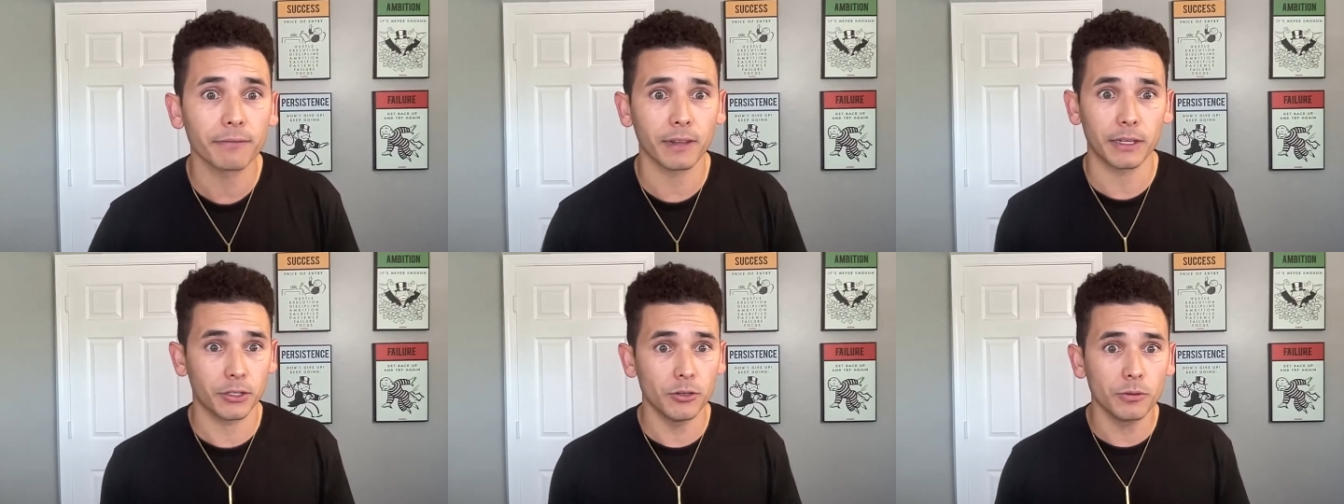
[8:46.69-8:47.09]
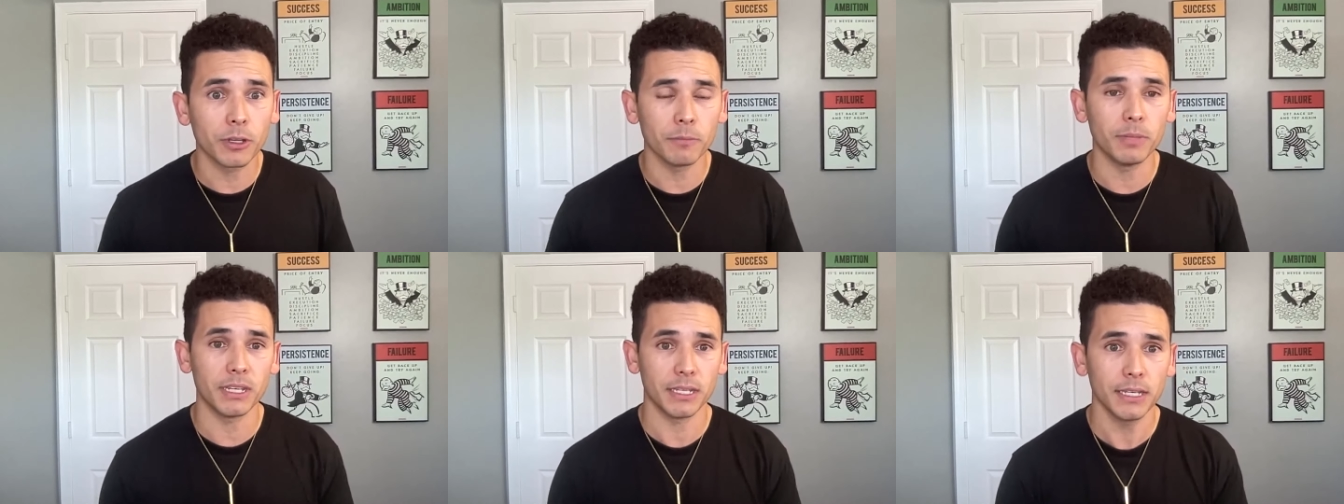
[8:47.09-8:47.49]
Like, you
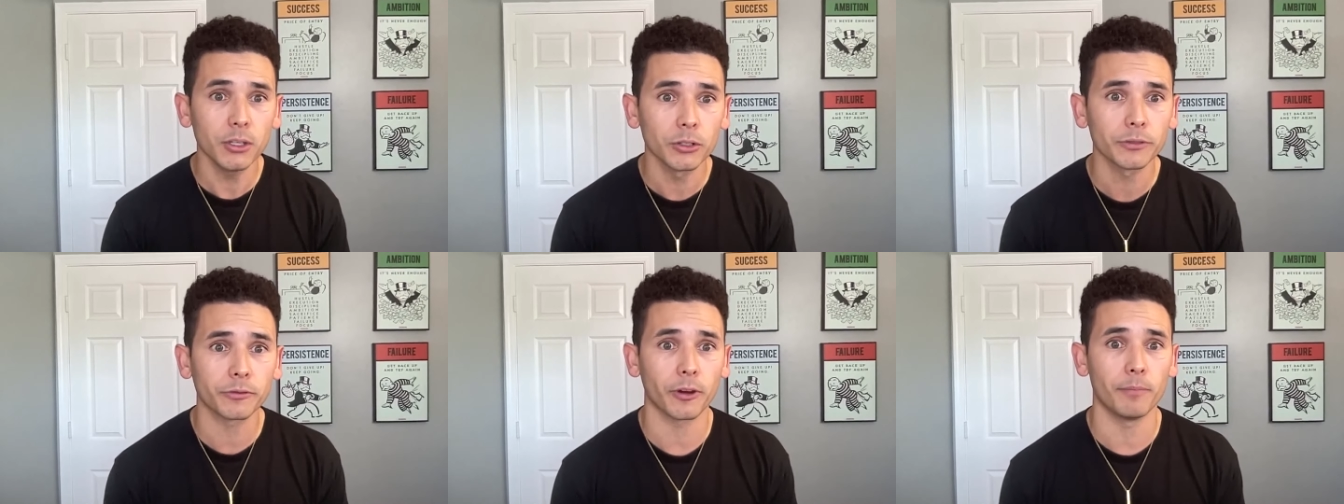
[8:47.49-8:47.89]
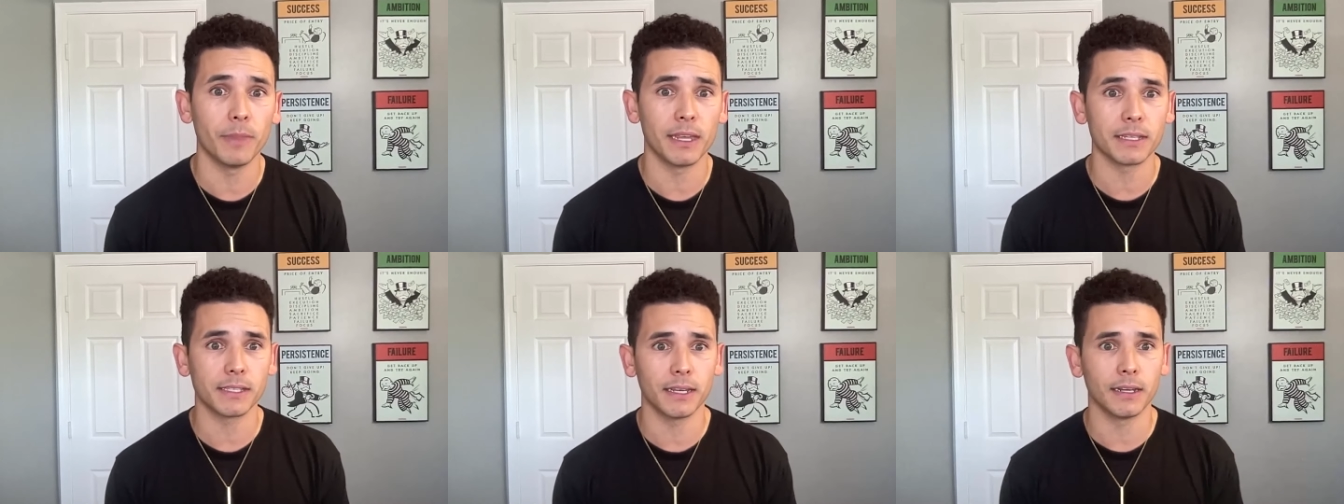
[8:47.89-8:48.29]
can be healed from
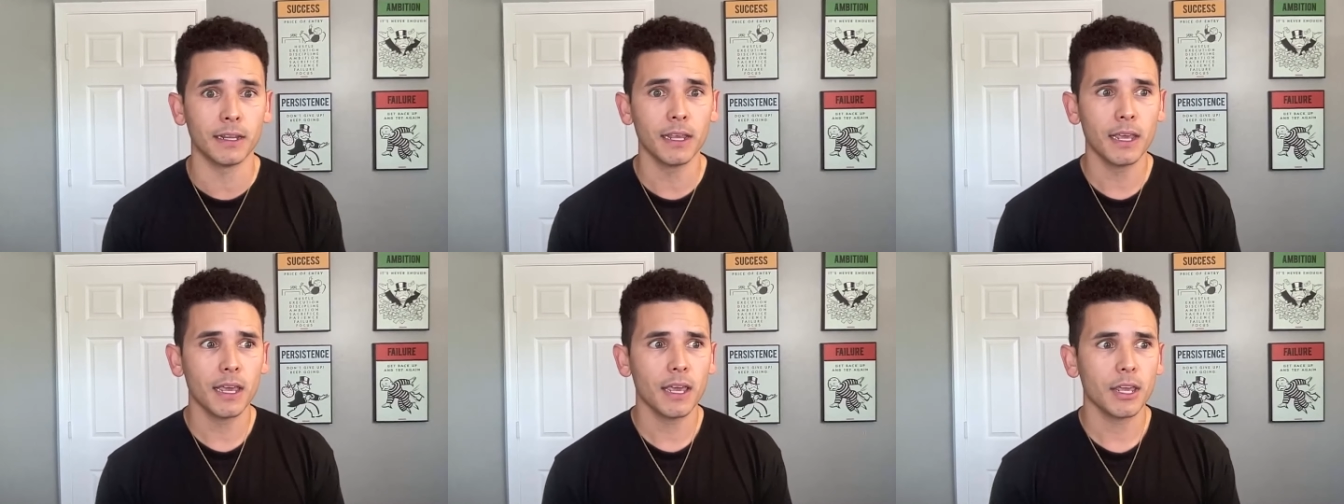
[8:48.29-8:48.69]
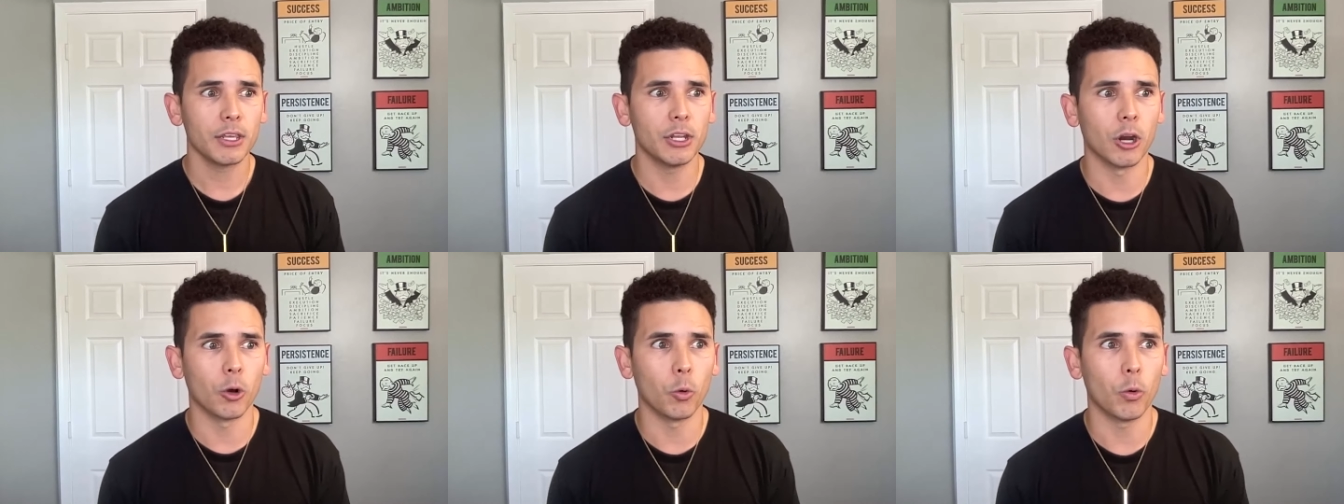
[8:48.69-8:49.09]
this. And,
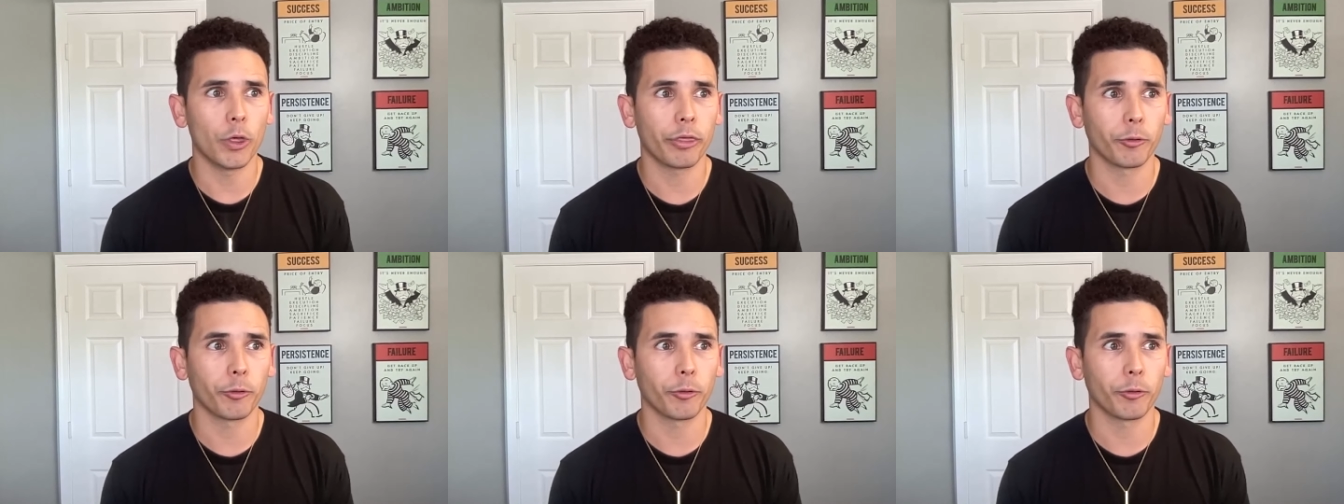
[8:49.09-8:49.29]
you know,